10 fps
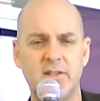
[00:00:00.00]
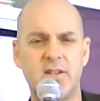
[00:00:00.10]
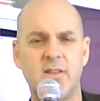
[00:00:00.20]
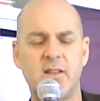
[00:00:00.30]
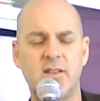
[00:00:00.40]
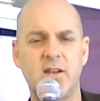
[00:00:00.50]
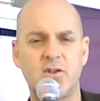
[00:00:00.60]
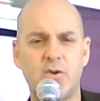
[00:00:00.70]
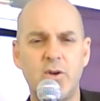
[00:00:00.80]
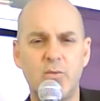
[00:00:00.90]
And it said that
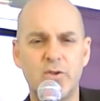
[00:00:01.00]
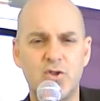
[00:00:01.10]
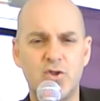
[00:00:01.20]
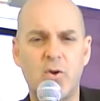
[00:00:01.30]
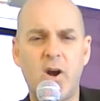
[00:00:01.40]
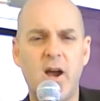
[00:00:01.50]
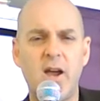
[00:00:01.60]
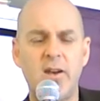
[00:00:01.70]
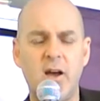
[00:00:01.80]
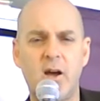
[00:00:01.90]
that tree was
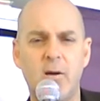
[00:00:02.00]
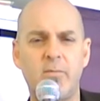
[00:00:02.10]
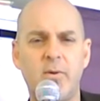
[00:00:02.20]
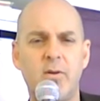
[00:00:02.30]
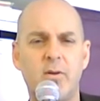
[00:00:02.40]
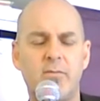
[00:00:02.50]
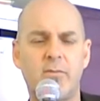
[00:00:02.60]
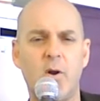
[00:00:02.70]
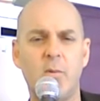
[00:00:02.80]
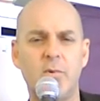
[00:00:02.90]
dried up
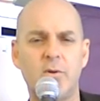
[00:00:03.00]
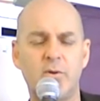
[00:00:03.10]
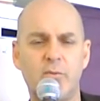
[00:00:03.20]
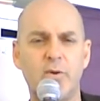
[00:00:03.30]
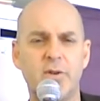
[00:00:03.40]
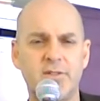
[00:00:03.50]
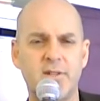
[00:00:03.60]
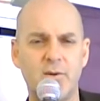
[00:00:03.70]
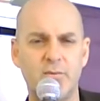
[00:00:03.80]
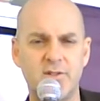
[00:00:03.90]
from the
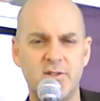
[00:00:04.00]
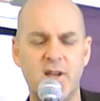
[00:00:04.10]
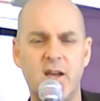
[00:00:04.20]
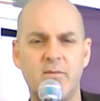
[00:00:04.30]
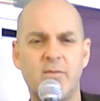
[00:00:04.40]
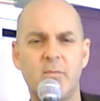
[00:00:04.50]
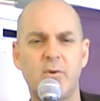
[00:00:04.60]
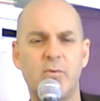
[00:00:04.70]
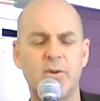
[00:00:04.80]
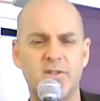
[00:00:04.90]
roots. It was dead
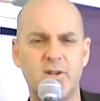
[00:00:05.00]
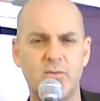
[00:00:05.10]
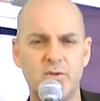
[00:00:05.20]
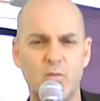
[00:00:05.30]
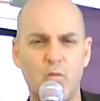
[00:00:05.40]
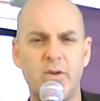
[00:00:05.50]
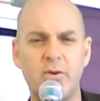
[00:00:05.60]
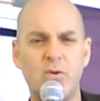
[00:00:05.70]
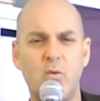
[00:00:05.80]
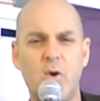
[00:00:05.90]
from the roots. It was
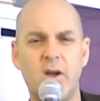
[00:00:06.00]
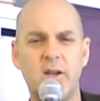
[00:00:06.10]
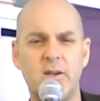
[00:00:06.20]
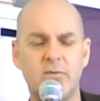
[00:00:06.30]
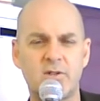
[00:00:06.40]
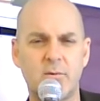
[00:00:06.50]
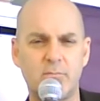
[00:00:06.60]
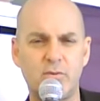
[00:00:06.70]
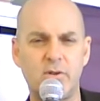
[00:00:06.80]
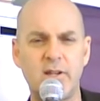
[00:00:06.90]
withered away. It
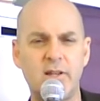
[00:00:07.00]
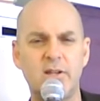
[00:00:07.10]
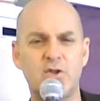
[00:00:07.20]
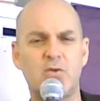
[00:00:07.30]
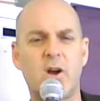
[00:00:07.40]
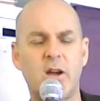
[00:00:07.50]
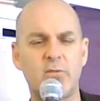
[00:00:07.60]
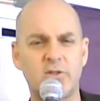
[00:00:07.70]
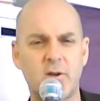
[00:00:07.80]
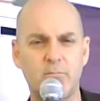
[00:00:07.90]
was completely
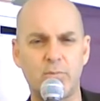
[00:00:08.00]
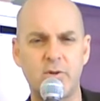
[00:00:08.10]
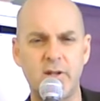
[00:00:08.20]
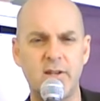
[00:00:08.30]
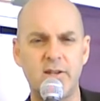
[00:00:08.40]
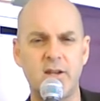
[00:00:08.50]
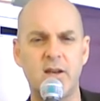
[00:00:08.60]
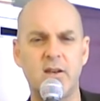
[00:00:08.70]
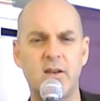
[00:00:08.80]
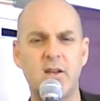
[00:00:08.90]
dry. It was
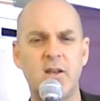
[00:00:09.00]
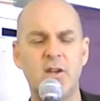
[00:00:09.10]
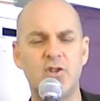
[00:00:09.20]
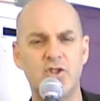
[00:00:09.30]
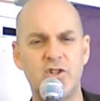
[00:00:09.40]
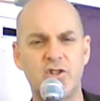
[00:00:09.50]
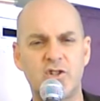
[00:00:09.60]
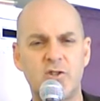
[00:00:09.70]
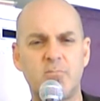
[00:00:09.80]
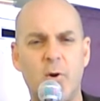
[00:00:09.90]
completely dead.
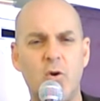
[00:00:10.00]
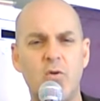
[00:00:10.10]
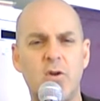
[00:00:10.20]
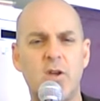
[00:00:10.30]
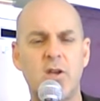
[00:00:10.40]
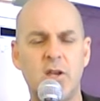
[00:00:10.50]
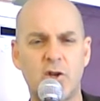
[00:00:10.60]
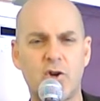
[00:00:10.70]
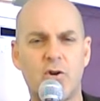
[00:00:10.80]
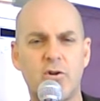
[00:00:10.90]
Jesus spoke,
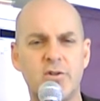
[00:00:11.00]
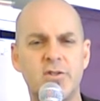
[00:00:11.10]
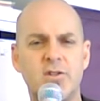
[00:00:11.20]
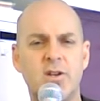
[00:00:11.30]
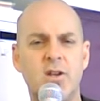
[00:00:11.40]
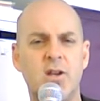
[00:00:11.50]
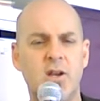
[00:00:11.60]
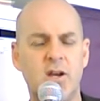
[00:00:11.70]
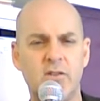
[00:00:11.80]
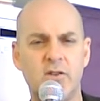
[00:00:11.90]
he cursed,
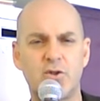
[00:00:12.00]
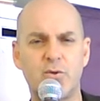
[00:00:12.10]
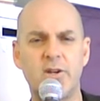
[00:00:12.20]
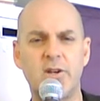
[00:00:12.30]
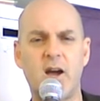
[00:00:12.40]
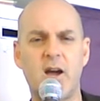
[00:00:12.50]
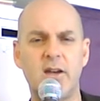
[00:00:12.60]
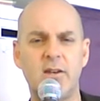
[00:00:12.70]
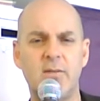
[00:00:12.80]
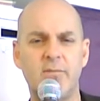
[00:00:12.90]
and the tree
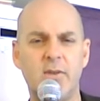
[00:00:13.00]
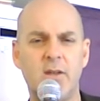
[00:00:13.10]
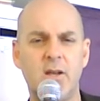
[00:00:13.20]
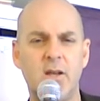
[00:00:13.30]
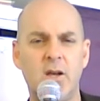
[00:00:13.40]
died.